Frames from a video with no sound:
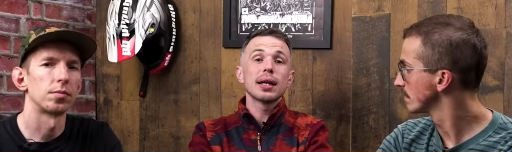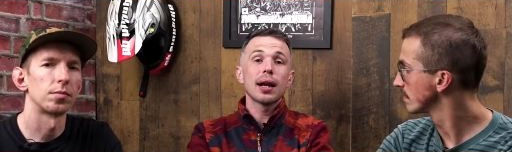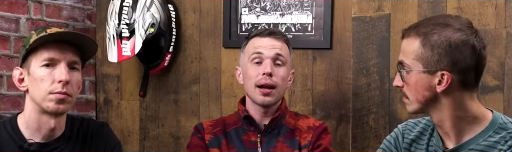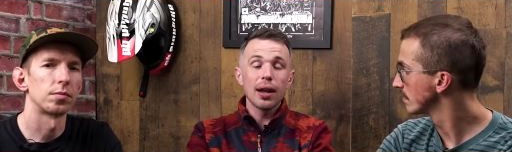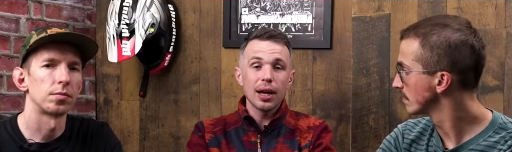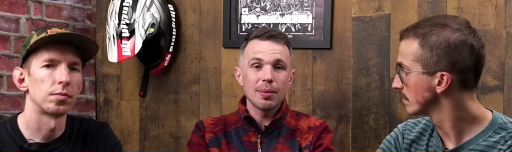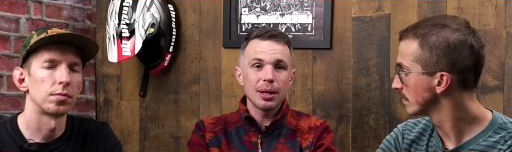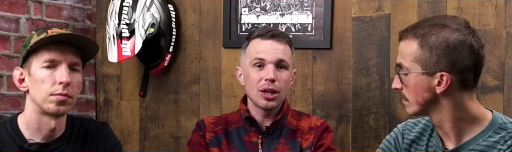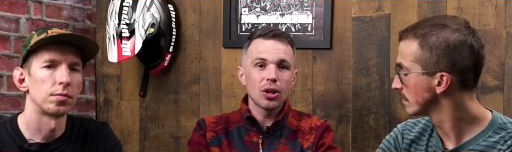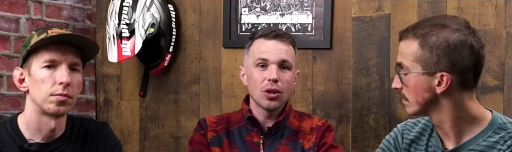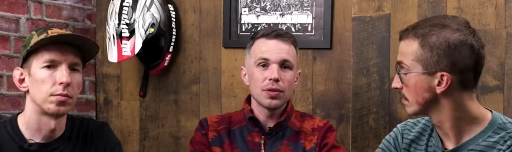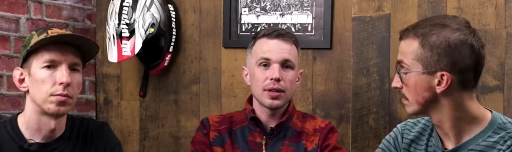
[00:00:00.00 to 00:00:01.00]
Speaker 1: climb
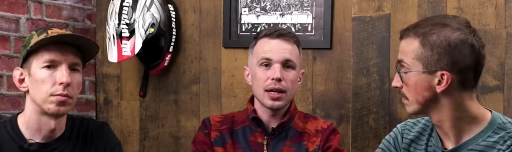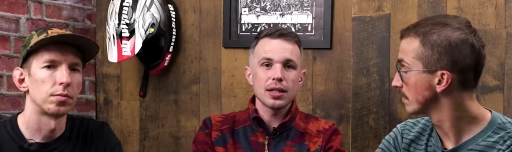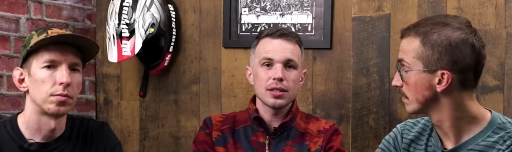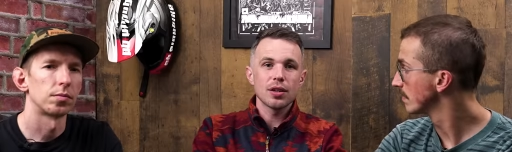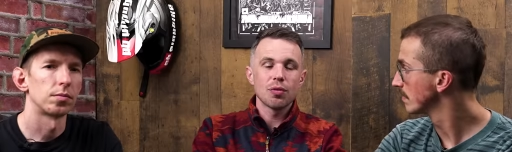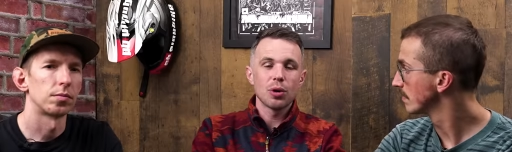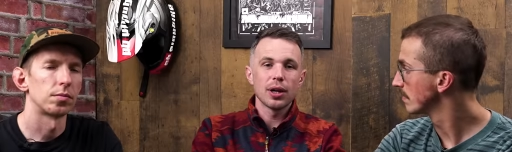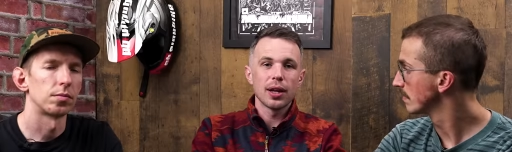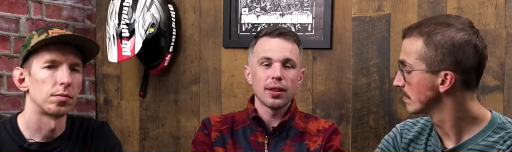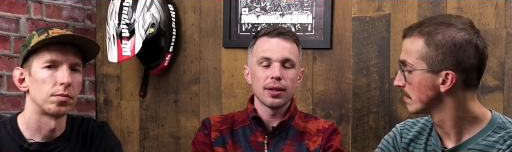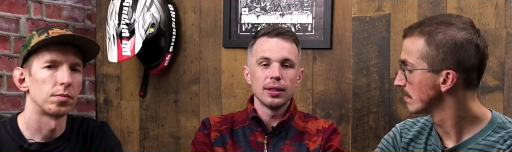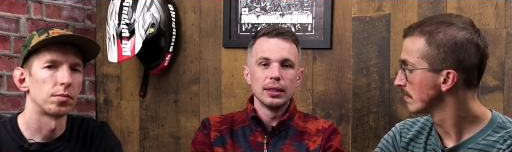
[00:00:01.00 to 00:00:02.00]
in context of one
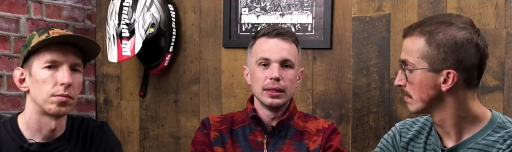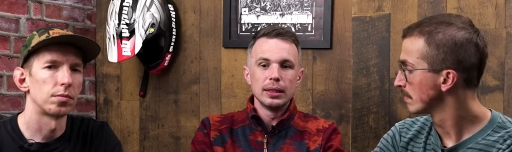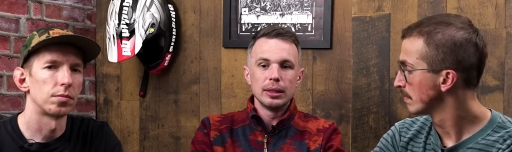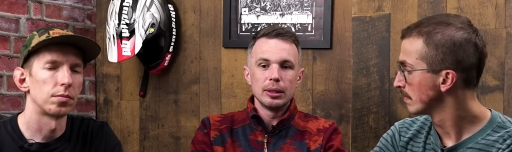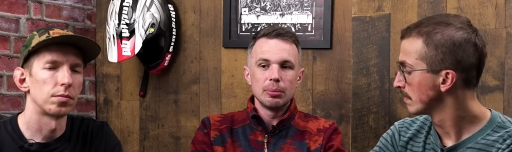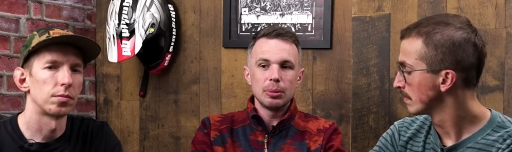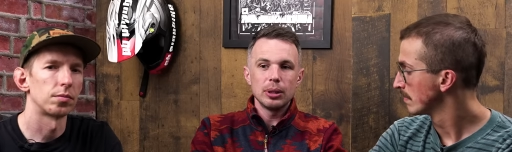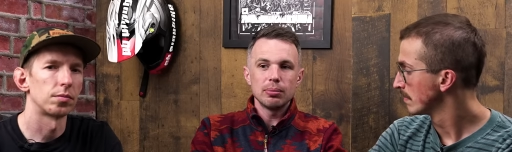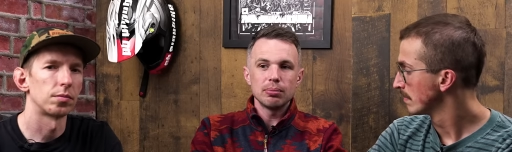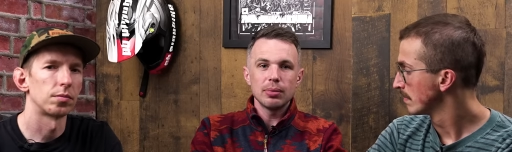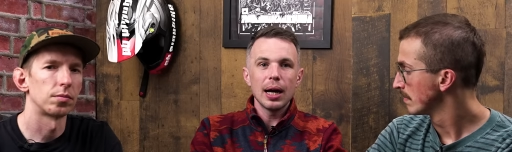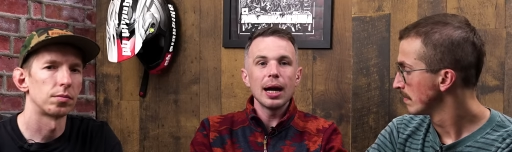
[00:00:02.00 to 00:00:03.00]
another.
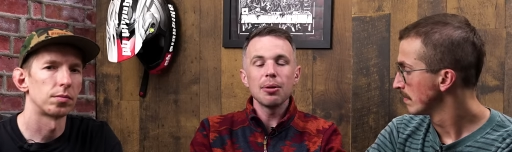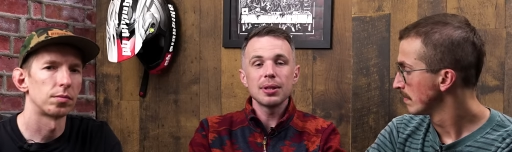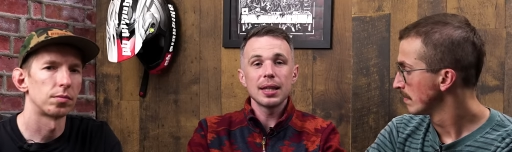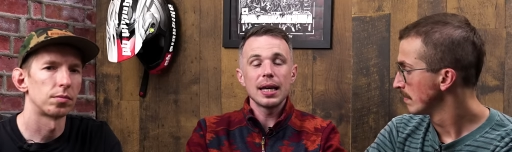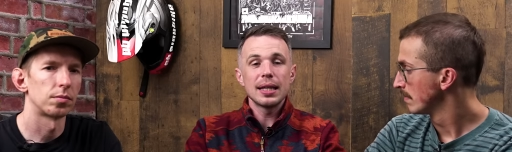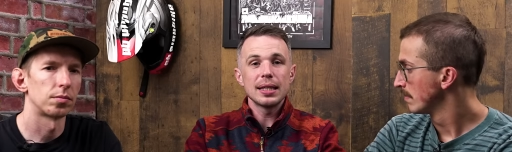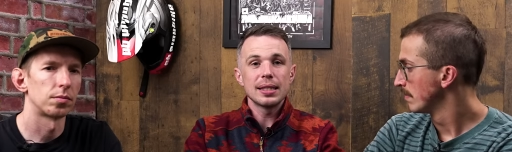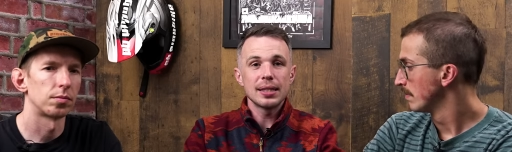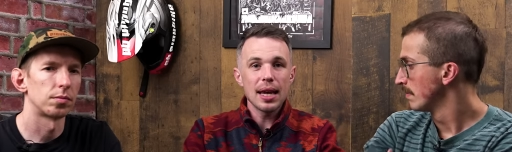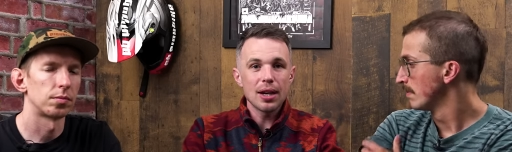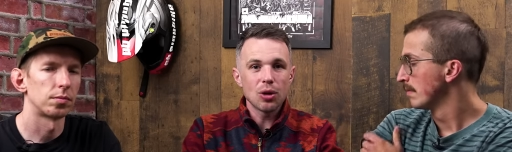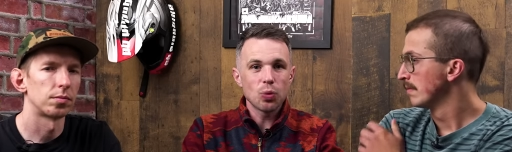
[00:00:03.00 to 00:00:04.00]
But how do they
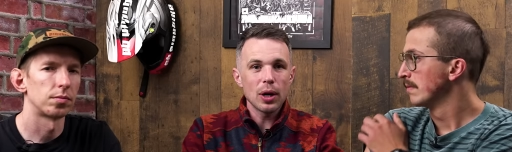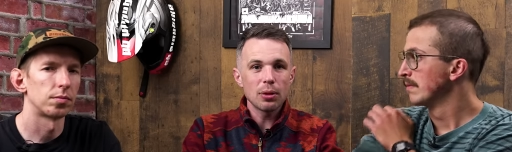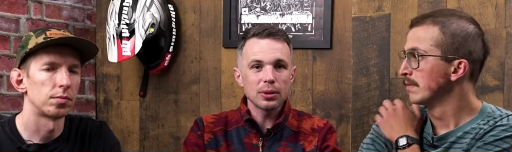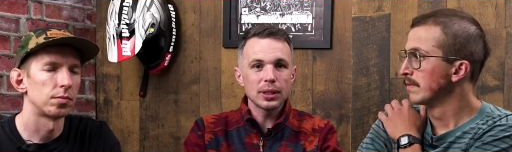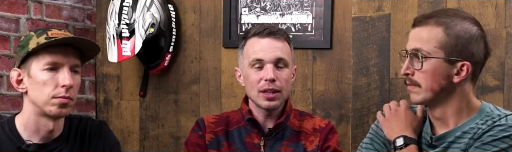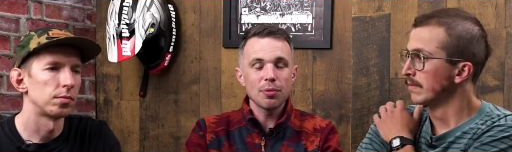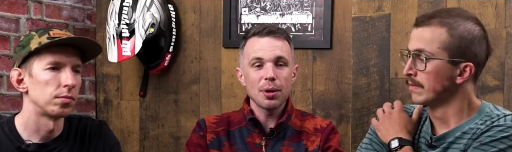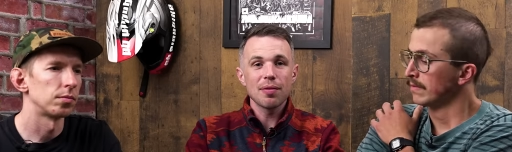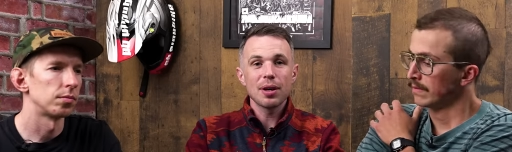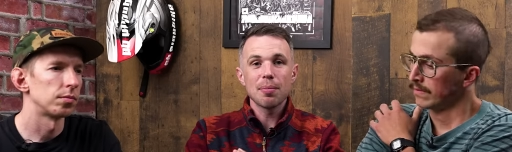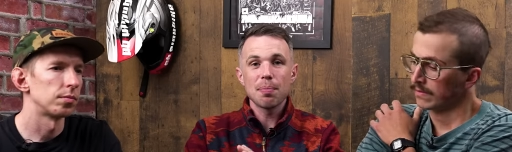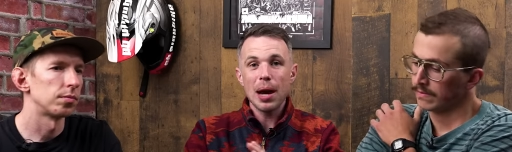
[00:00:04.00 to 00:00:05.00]
descend? Well, to give a bit
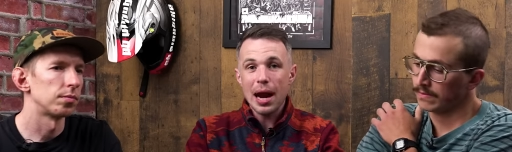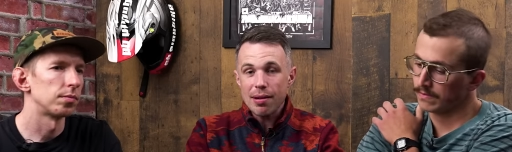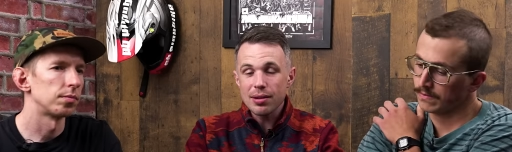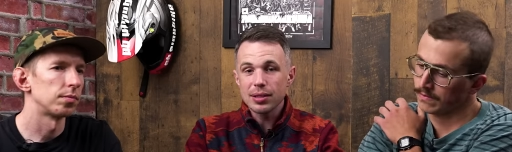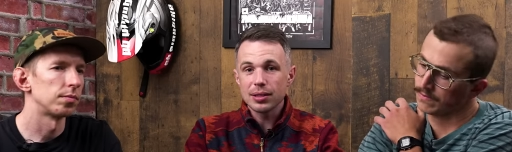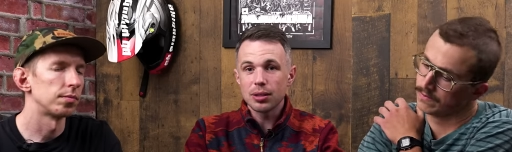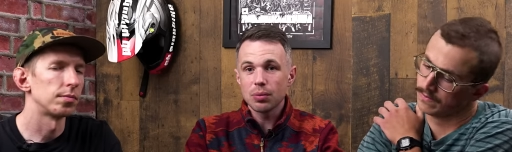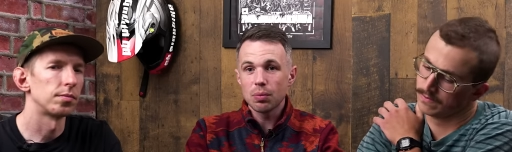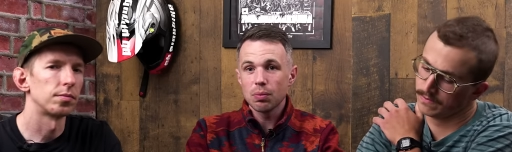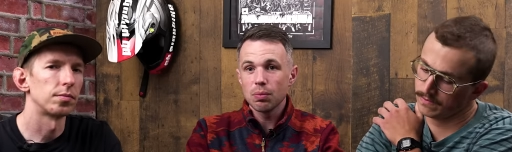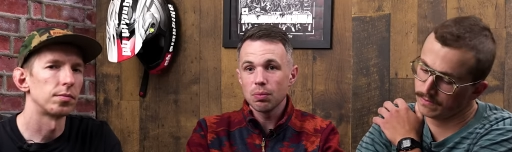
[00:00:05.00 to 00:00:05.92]
of comparison,